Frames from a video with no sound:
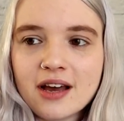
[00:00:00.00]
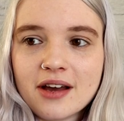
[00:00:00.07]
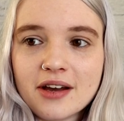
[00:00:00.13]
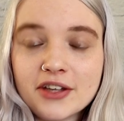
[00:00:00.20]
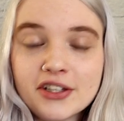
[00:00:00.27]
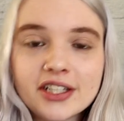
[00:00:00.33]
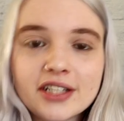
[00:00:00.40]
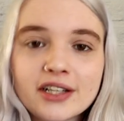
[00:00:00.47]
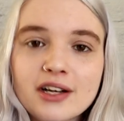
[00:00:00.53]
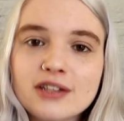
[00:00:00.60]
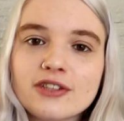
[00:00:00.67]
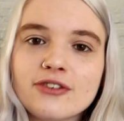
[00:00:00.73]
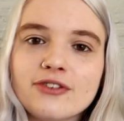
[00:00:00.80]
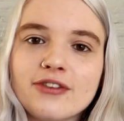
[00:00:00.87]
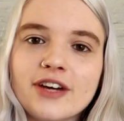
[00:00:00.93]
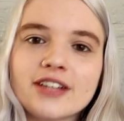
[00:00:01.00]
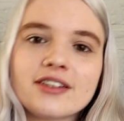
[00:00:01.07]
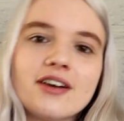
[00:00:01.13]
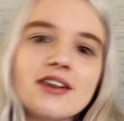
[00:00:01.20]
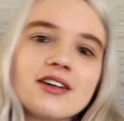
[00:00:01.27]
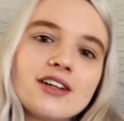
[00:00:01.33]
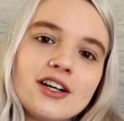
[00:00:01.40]
You can also
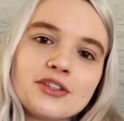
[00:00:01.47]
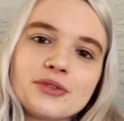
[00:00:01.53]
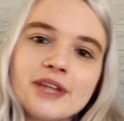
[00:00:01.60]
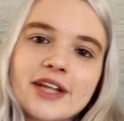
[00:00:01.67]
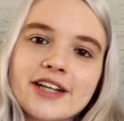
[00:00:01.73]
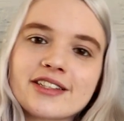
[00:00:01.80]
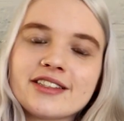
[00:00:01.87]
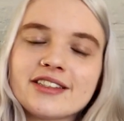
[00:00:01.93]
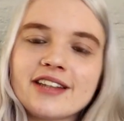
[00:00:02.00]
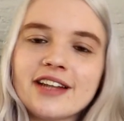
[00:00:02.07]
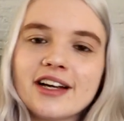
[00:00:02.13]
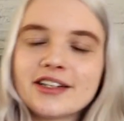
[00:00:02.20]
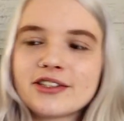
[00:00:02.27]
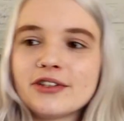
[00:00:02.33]
find uncut reactions there,